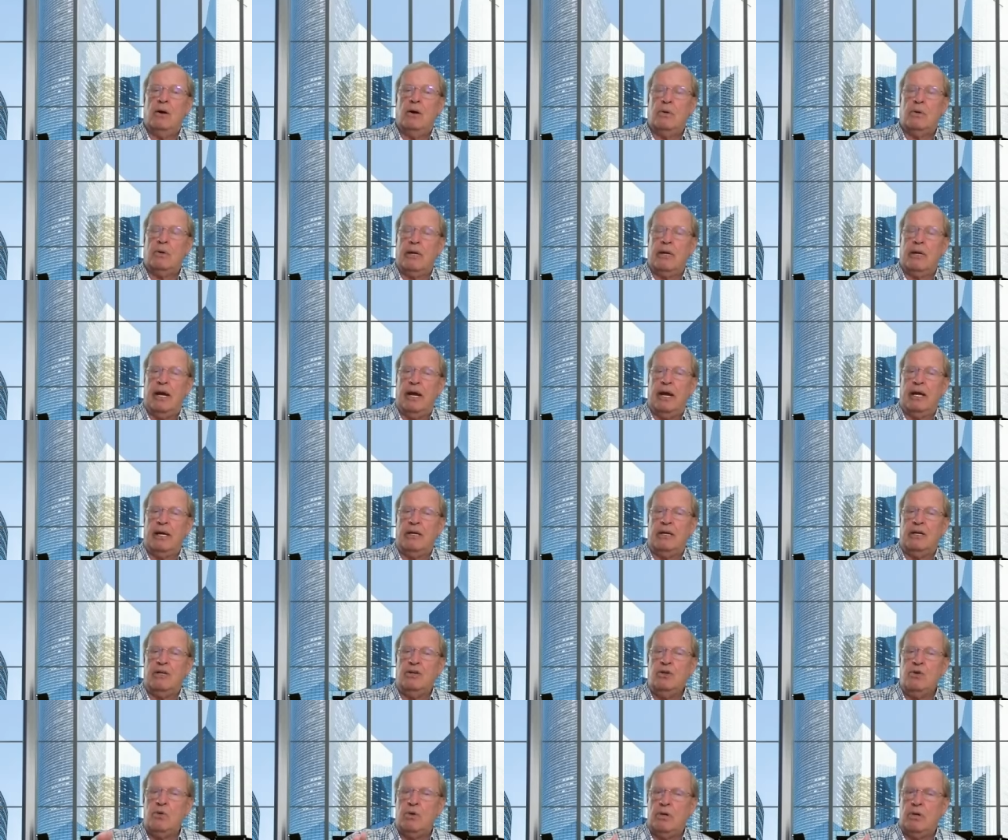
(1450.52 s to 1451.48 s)
okay,
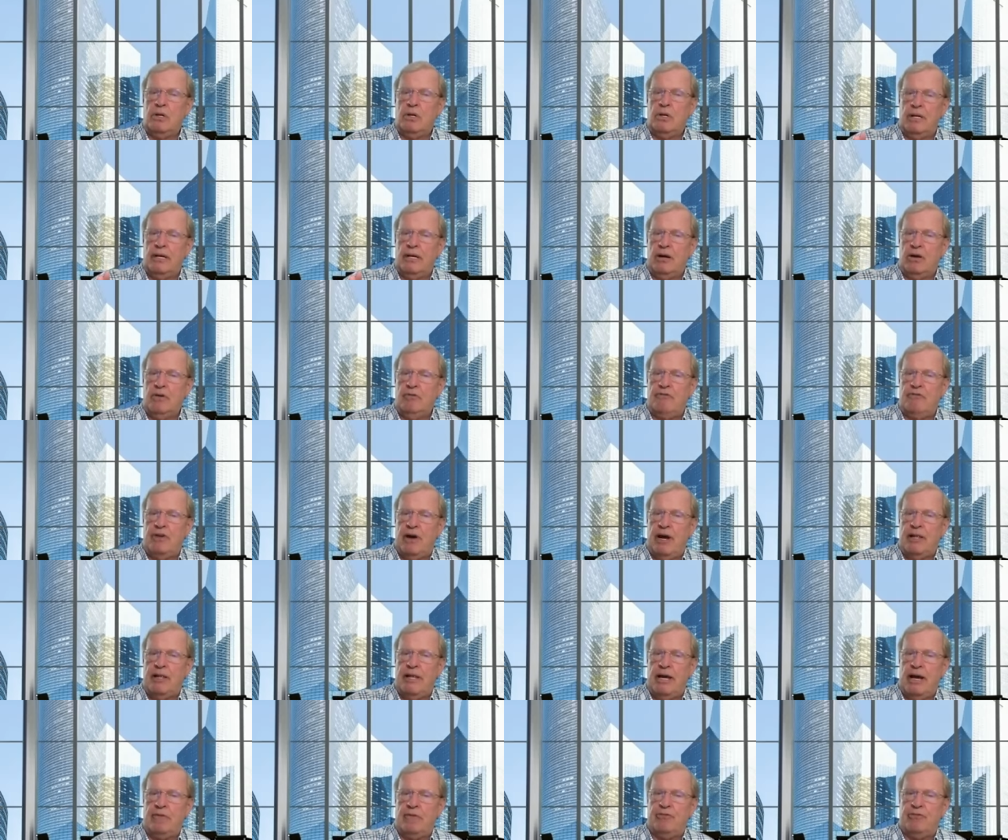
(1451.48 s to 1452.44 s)
can you
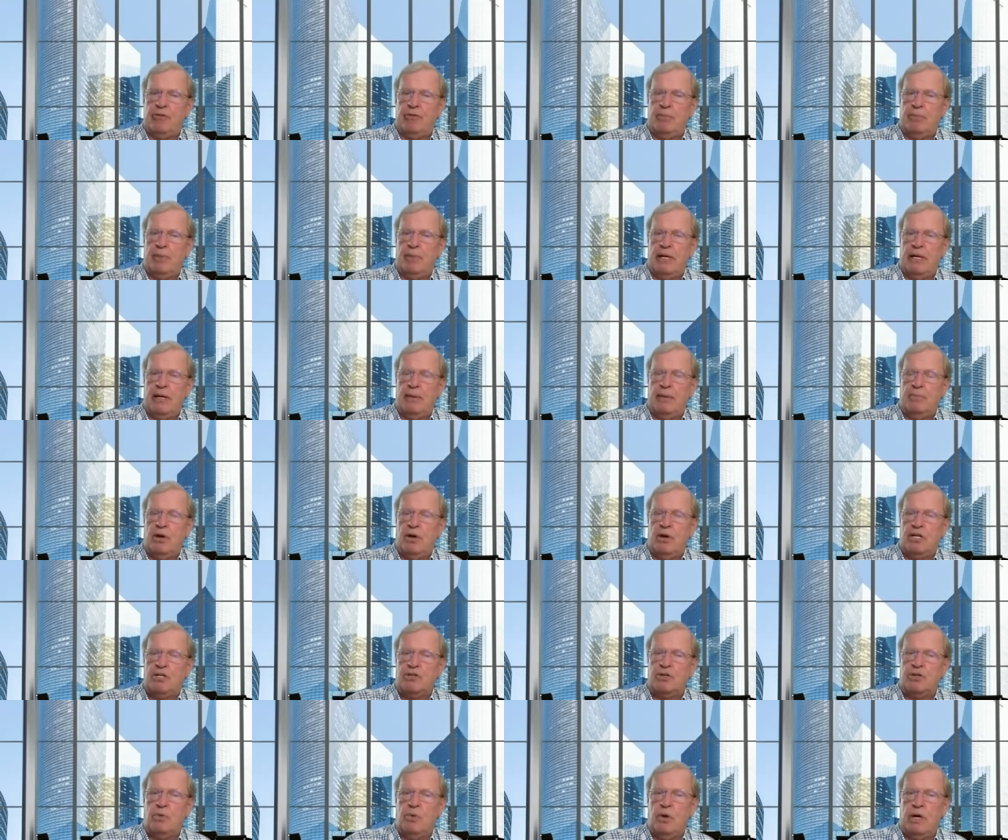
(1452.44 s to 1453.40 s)
clarify that for me? I'm
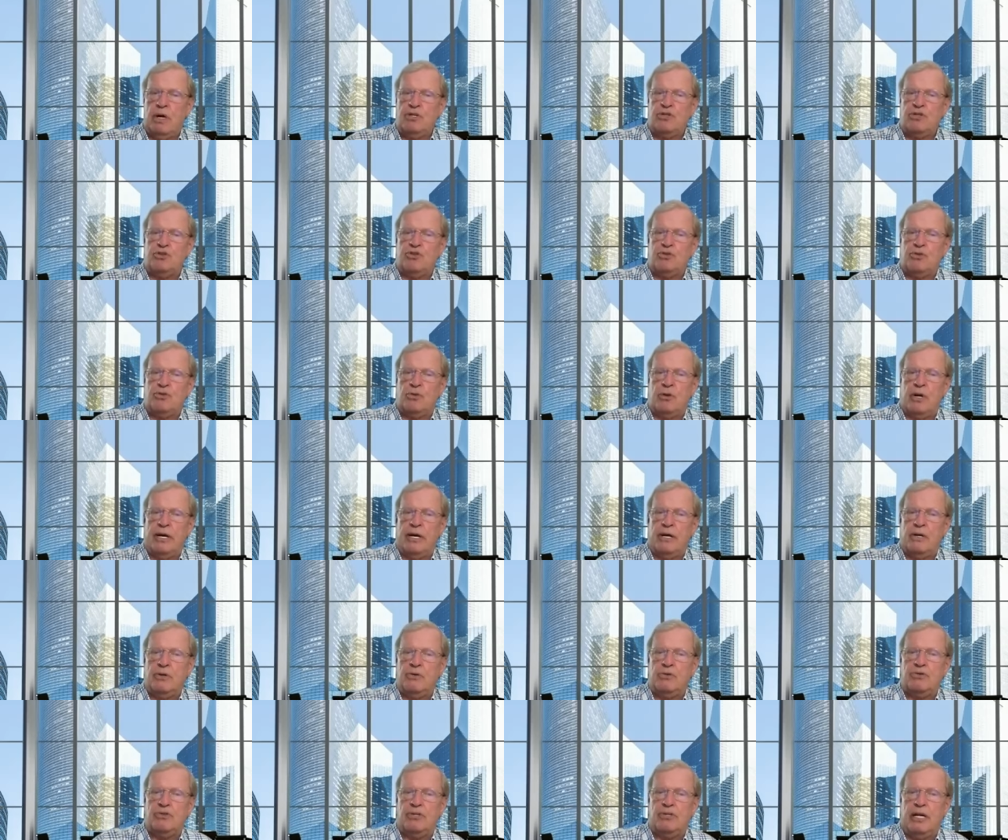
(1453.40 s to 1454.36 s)
not quite sure I
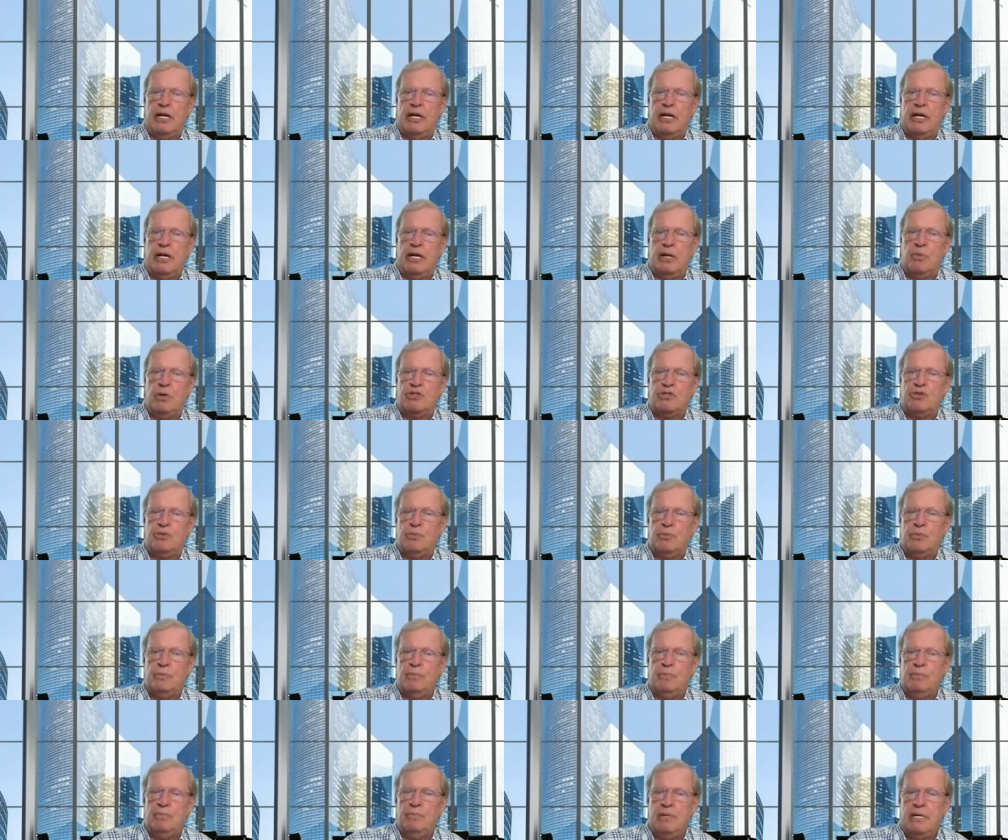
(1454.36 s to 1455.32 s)
understand what
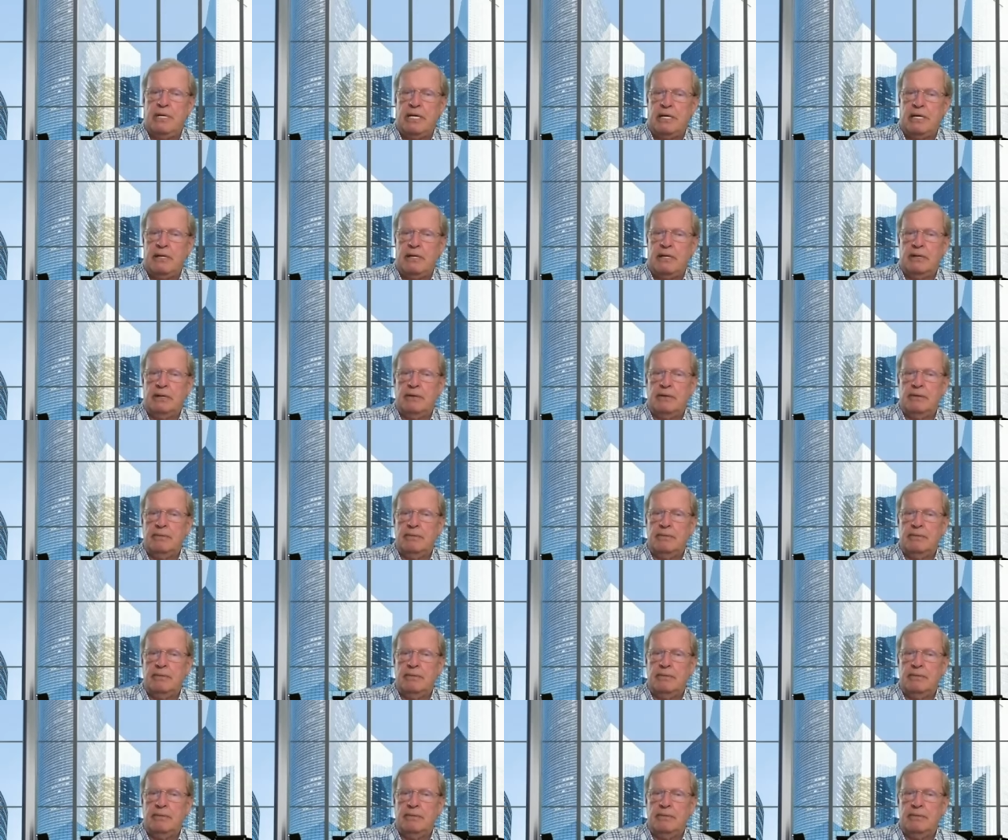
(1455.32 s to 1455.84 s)
you mean.